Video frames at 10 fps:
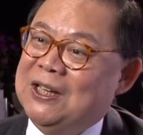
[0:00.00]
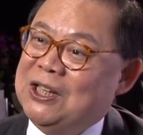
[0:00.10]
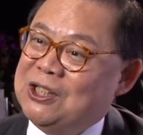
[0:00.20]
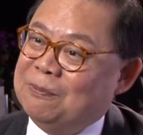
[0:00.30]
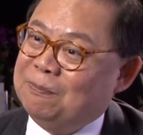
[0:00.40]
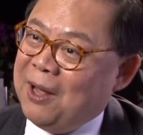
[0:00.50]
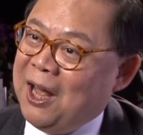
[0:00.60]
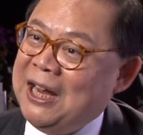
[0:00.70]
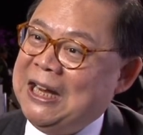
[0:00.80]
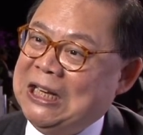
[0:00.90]
is to
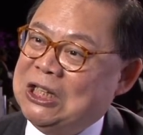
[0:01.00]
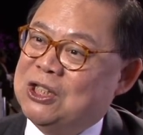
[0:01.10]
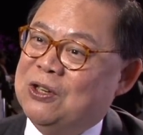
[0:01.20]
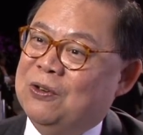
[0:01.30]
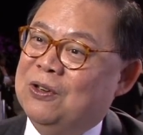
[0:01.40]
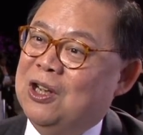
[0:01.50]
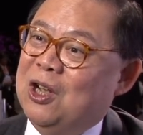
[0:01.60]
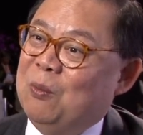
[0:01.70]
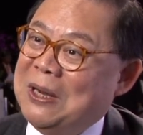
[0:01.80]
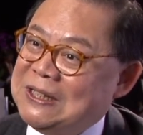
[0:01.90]
buy into
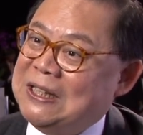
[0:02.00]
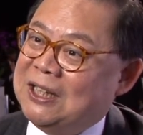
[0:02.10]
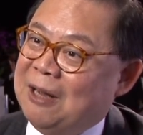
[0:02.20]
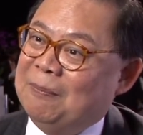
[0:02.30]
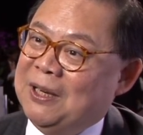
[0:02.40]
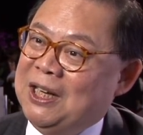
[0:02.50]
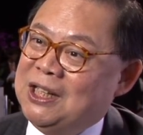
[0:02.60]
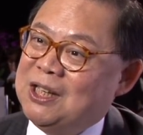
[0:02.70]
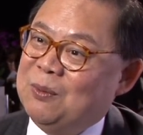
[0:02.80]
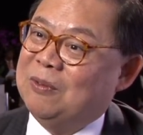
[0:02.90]
Western companies